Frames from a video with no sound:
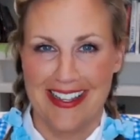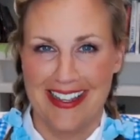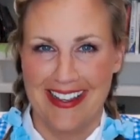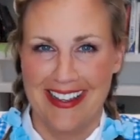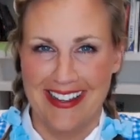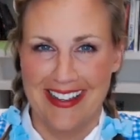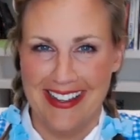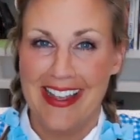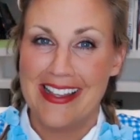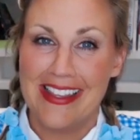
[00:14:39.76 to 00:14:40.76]

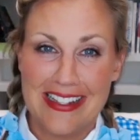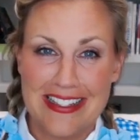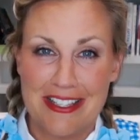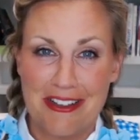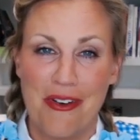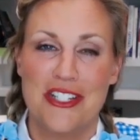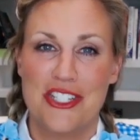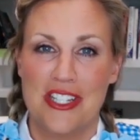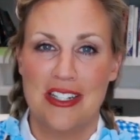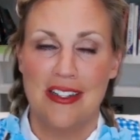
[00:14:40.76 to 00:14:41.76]
that's the
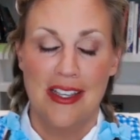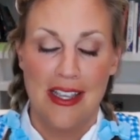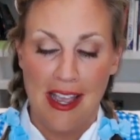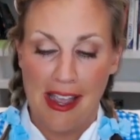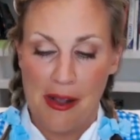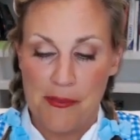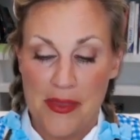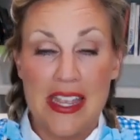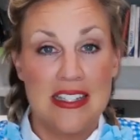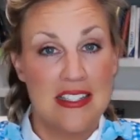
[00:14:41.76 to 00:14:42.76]
question um,
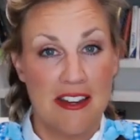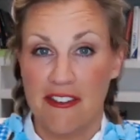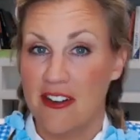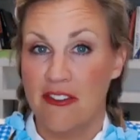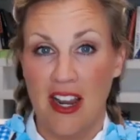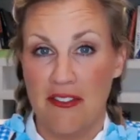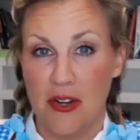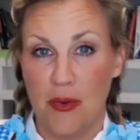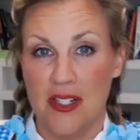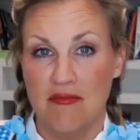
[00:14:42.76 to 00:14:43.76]
it's different for
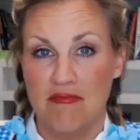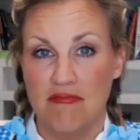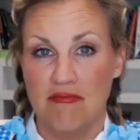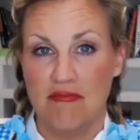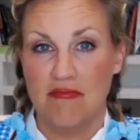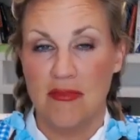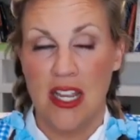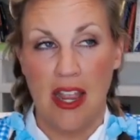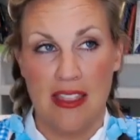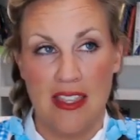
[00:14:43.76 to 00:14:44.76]
everyone
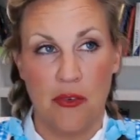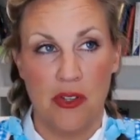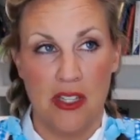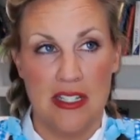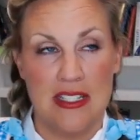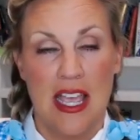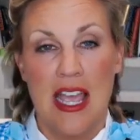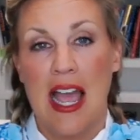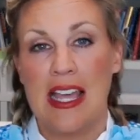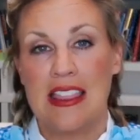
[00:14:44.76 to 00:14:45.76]
but i think it really is
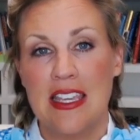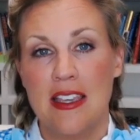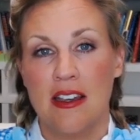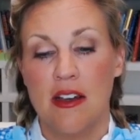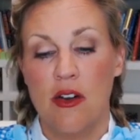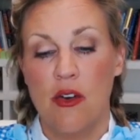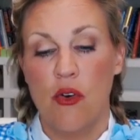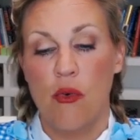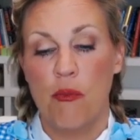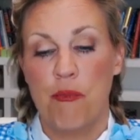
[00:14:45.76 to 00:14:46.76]
i think
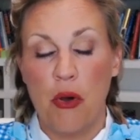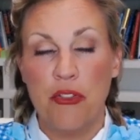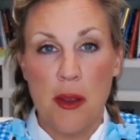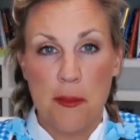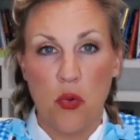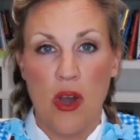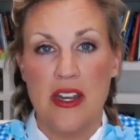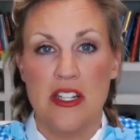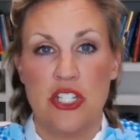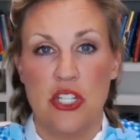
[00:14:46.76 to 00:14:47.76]
both number
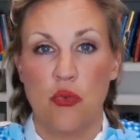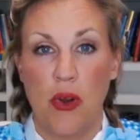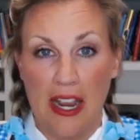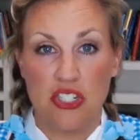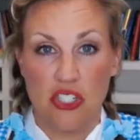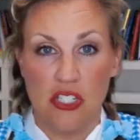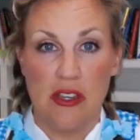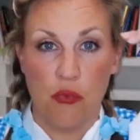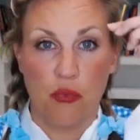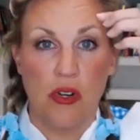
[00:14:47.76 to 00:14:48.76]
one and two
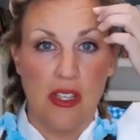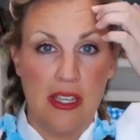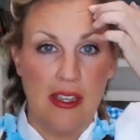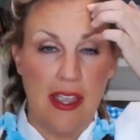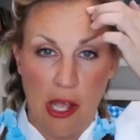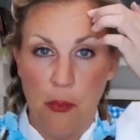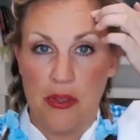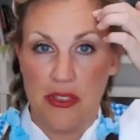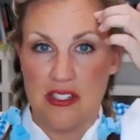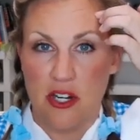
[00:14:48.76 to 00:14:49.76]
actually really help
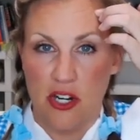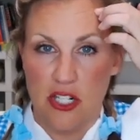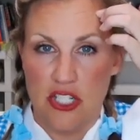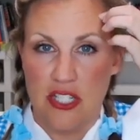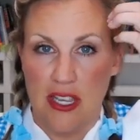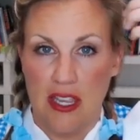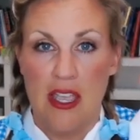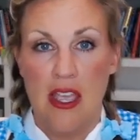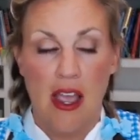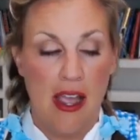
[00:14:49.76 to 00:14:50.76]
with this courage thing
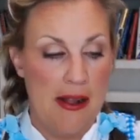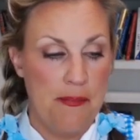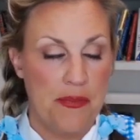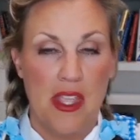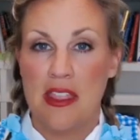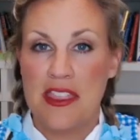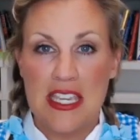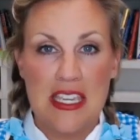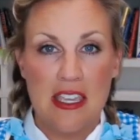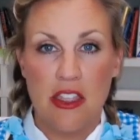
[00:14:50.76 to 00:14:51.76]
um,
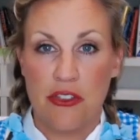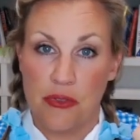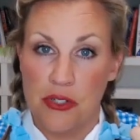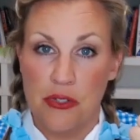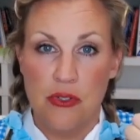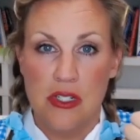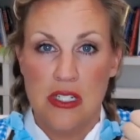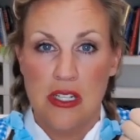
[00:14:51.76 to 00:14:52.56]
thinking through